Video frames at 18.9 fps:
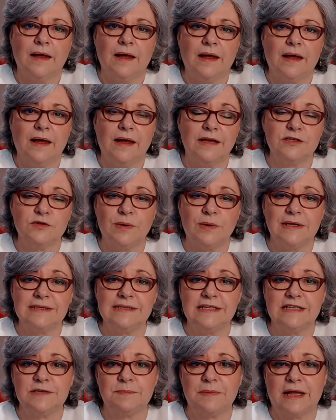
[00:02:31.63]
As well as
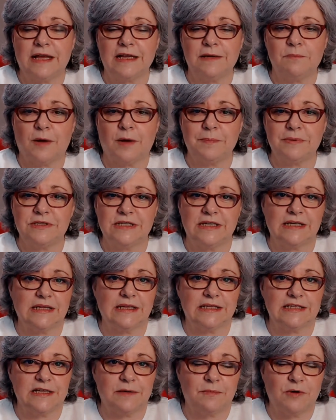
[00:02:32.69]
explaining my particular
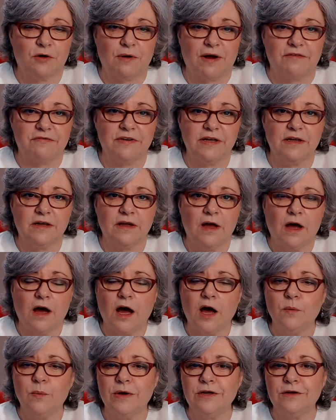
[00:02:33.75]
demographic, I
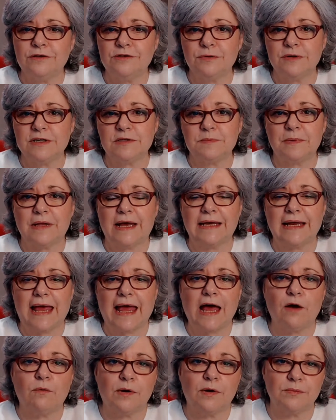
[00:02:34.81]
went on to explain
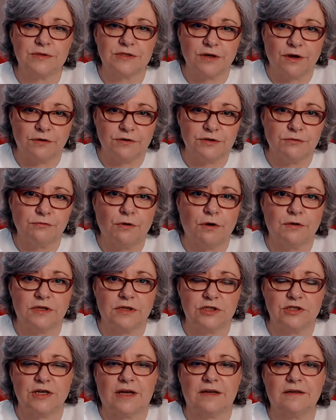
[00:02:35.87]
how I was going to grow the
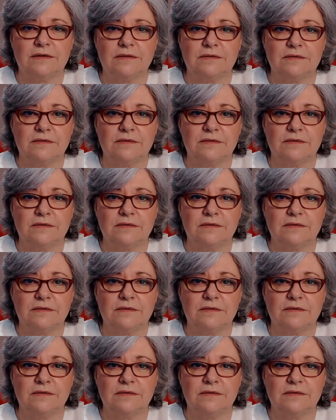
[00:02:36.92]
channel.